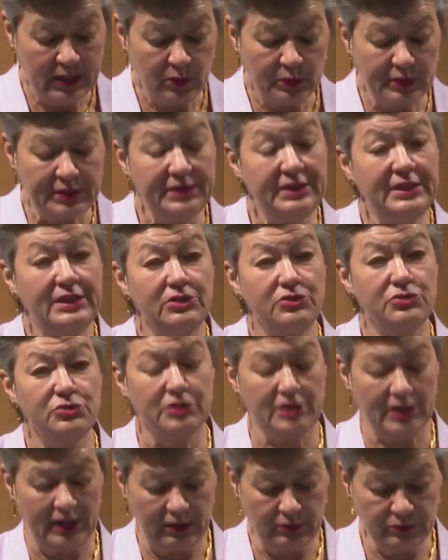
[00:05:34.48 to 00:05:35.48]
We need to
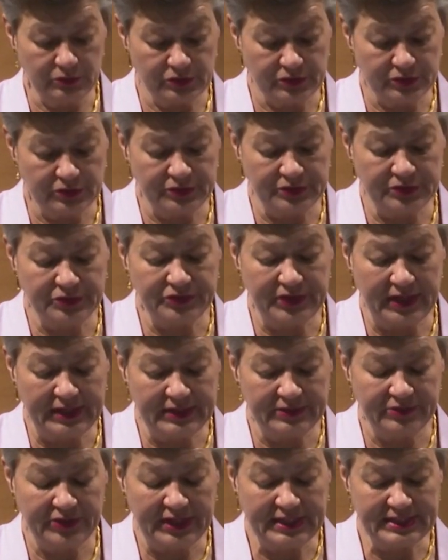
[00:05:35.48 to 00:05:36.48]
counter the
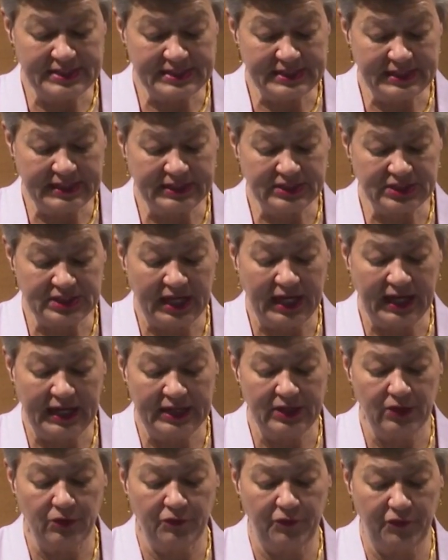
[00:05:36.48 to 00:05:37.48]
rising
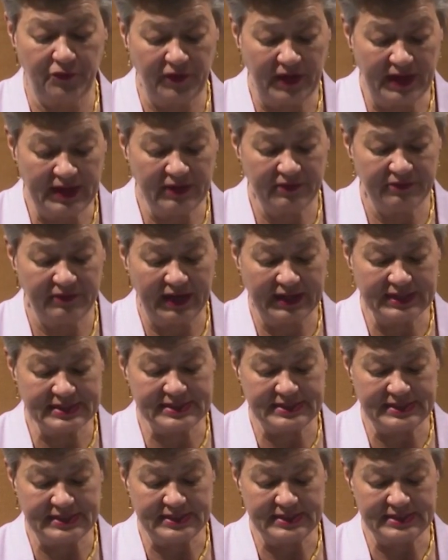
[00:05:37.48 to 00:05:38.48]
tide of fake
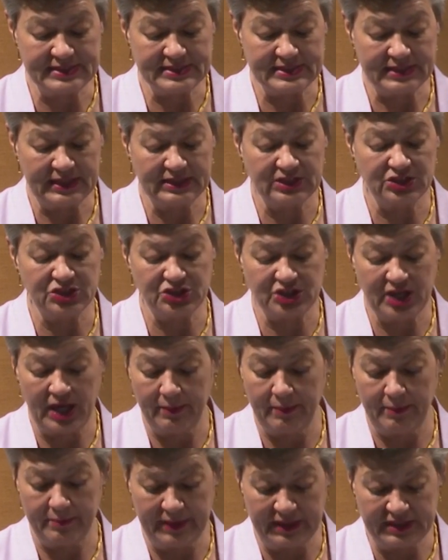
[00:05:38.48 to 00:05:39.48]
vaccines and
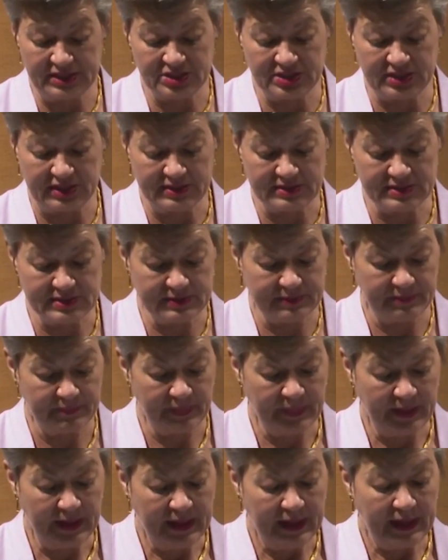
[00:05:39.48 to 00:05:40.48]
sham medicines,
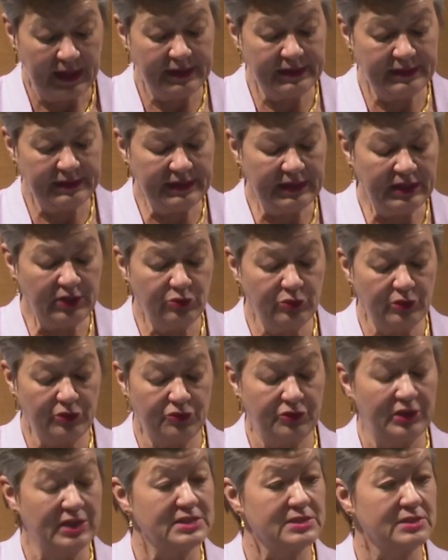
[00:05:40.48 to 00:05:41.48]
and need to
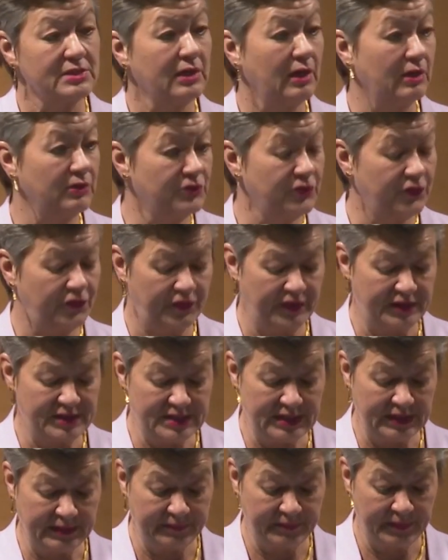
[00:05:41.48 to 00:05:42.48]
address
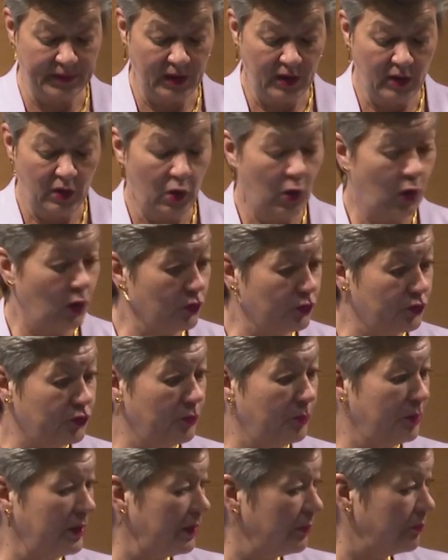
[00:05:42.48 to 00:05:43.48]
counterfeiting,
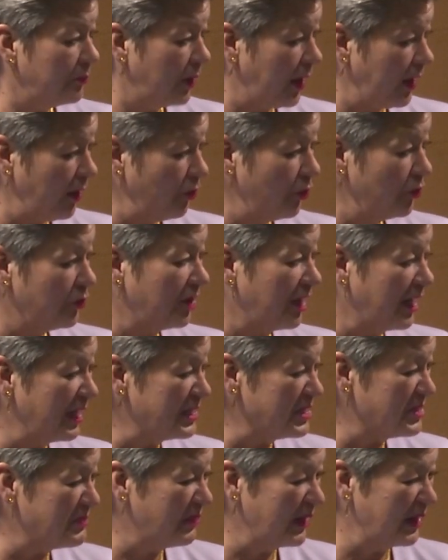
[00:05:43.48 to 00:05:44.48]
also being
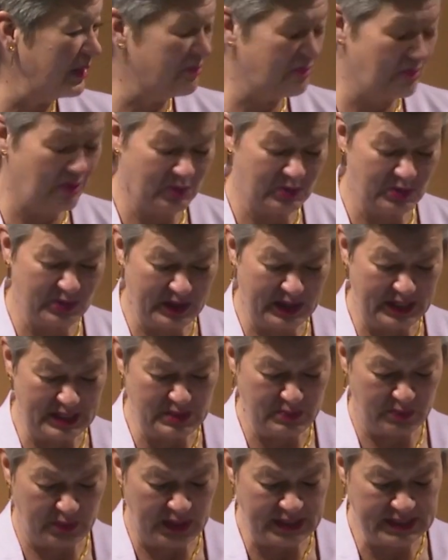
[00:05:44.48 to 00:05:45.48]
prioritized by the
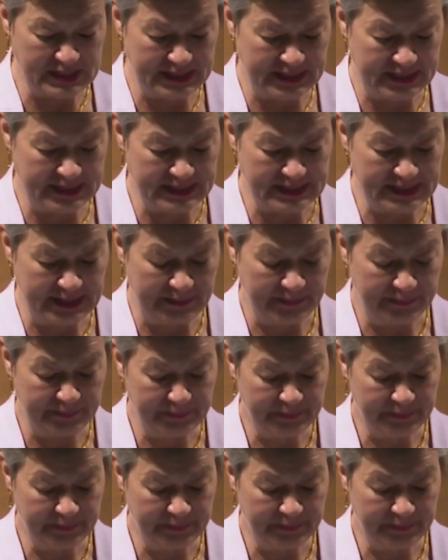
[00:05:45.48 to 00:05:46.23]
Portuguese presidency.